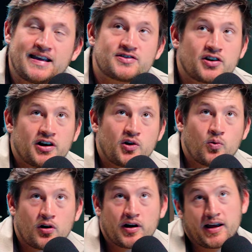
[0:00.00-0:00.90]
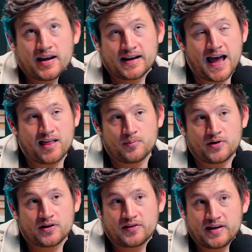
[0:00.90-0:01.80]
Is there any worry in
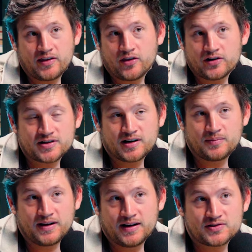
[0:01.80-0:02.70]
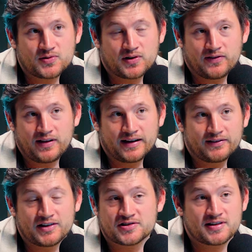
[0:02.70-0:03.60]
Gatlinburg that there's going to be any sort of
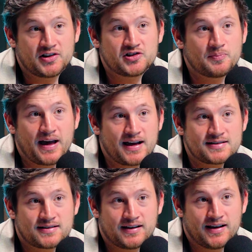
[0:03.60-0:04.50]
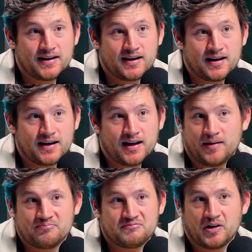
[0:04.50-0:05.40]
like legislation passed that,
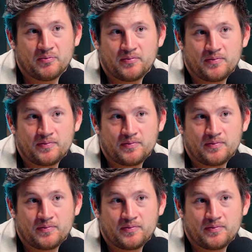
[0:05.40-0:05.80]
um, no?